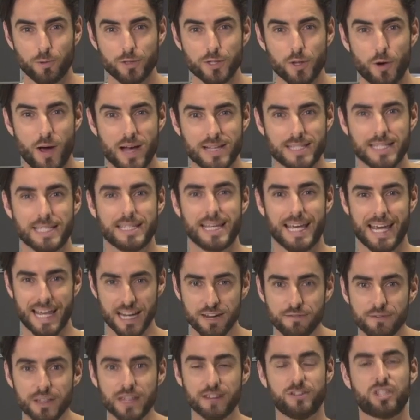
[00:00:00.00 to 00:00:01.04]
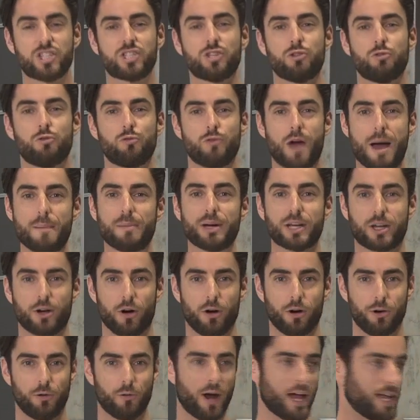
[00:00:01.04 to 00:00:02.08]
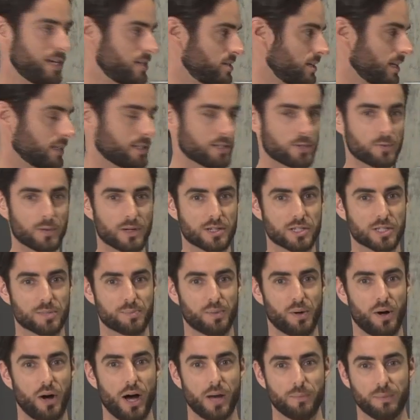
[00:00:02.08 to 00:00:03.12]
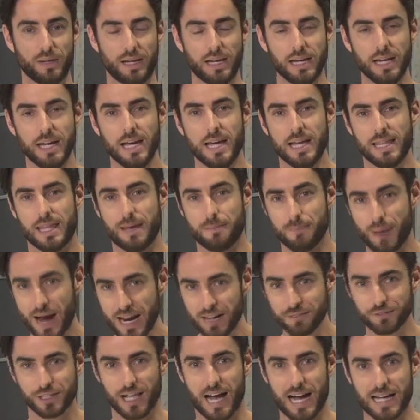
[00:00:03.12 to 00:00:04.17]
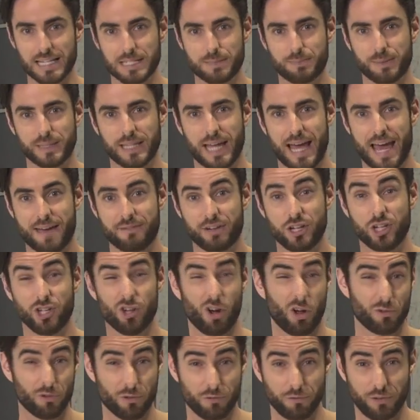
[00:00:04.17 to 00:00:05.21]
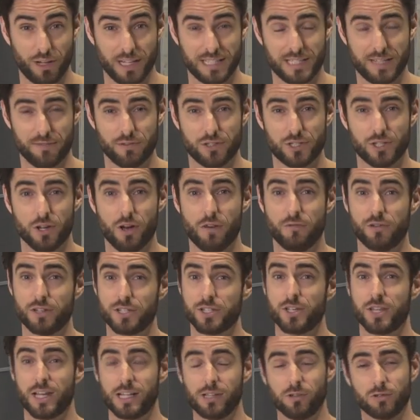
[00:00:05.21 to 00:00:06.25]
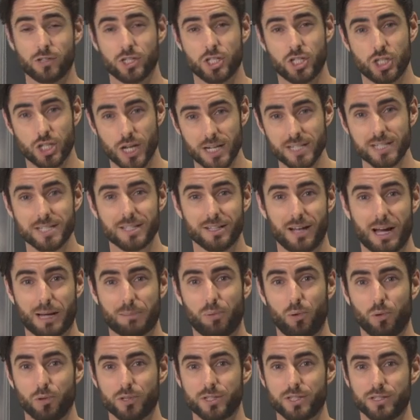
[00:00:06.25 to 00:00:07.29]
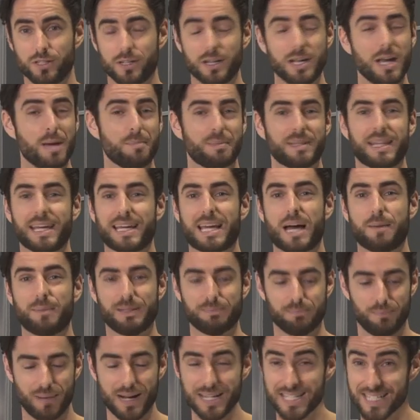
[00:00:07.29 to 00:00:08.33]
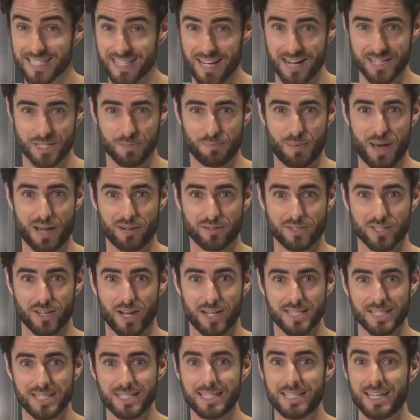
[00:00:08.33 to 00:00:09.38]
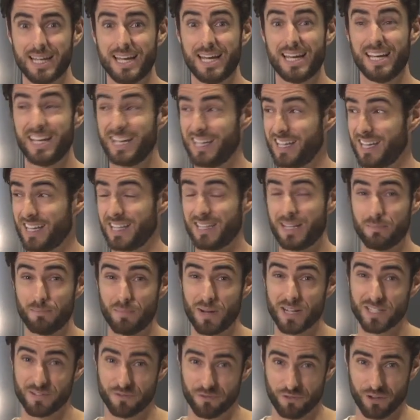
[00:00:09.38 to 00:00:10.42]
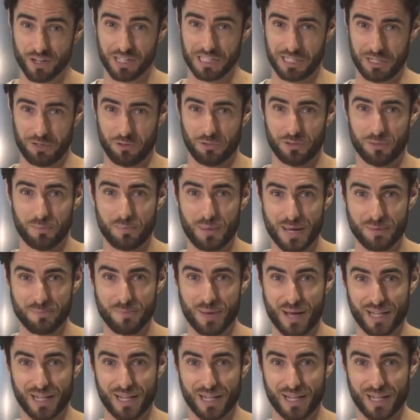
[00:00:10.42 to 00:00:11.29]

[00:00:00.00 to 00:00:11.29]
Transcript: also has this innovative ceramic coat range, like this one just behind me. They're made of glass, but they have a non-reflective surface, so they look just like porcelain, but they come in much larger panel sizes, and they're much friendlier on the bank